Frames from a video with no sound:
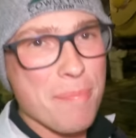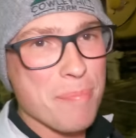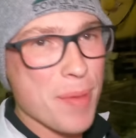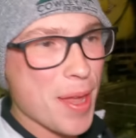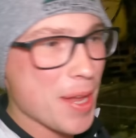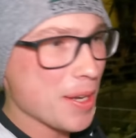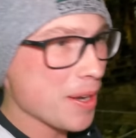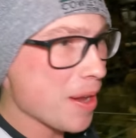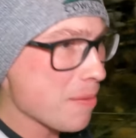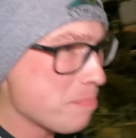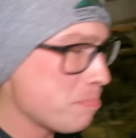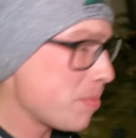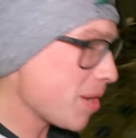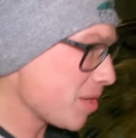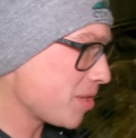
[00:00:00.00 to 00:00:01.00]
been a
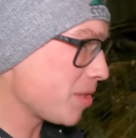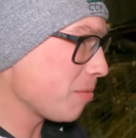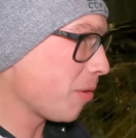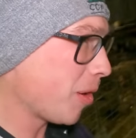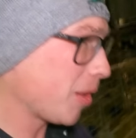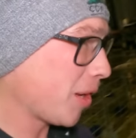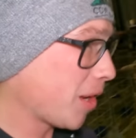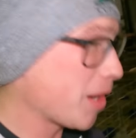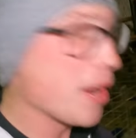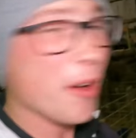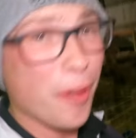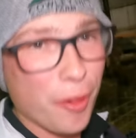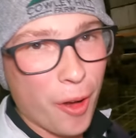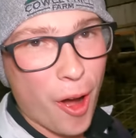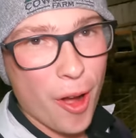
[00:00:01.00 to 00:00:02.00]
busy one and
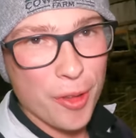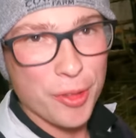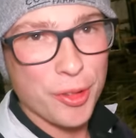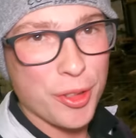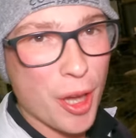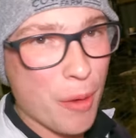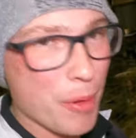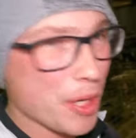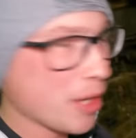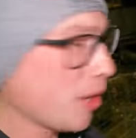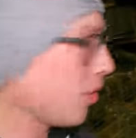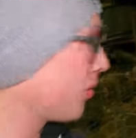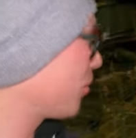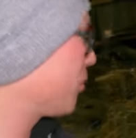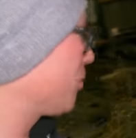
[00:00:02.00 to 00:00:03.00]
a lot going
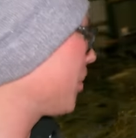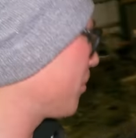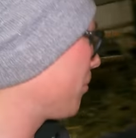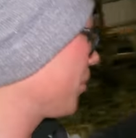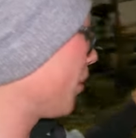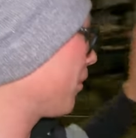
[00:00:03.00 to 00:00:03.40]
on. So we've